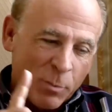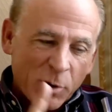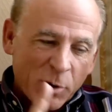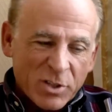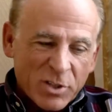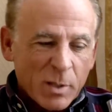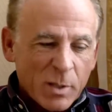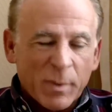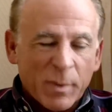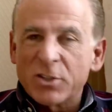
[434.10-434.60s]
not
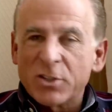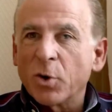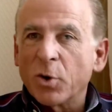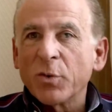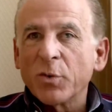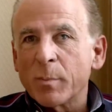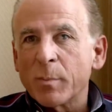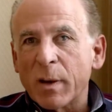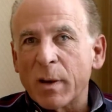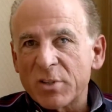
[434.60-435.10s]
come through.
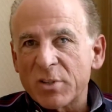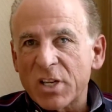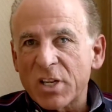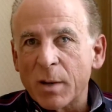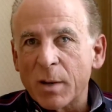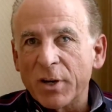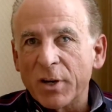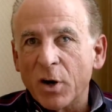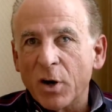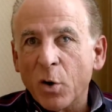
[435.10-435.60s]
They don't
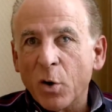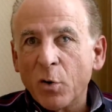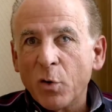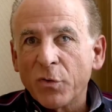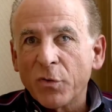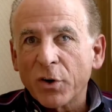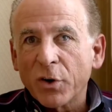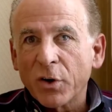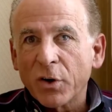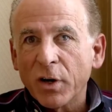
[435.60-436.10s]
always come
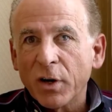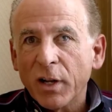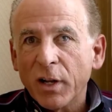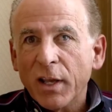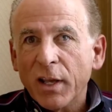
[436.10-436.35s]
through.